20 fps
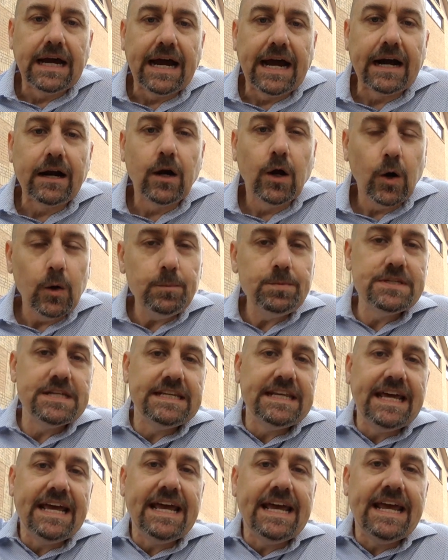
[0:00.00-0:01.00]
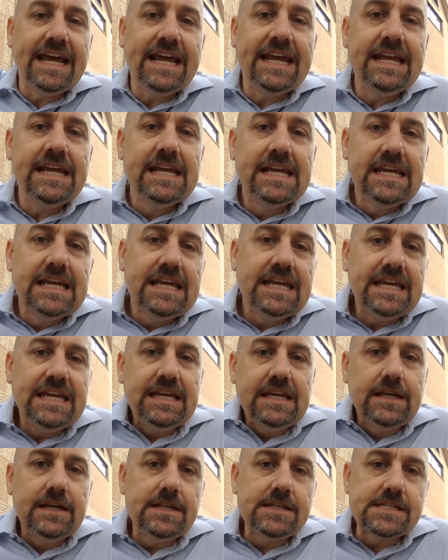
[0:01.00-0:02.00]
Our hope today
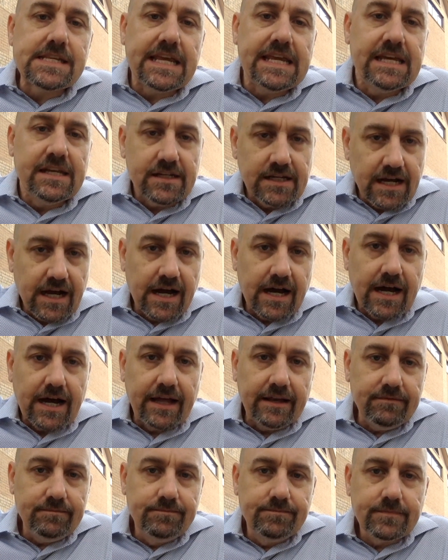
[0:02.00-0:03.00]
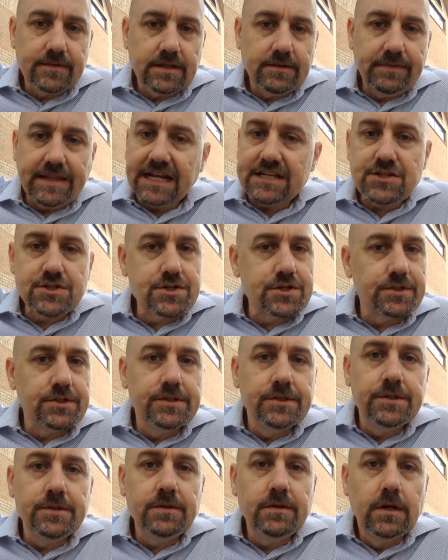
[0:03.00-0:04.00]
is in God. That's
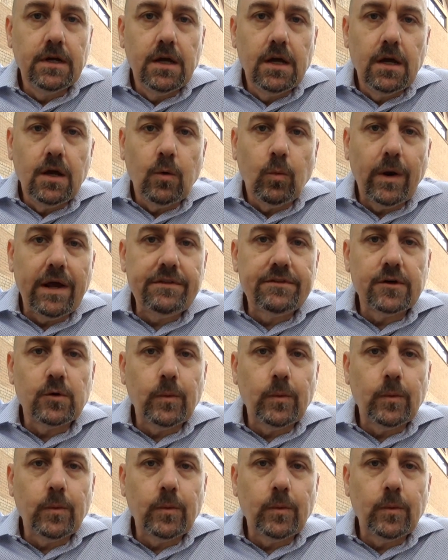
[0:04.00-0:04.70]
true whether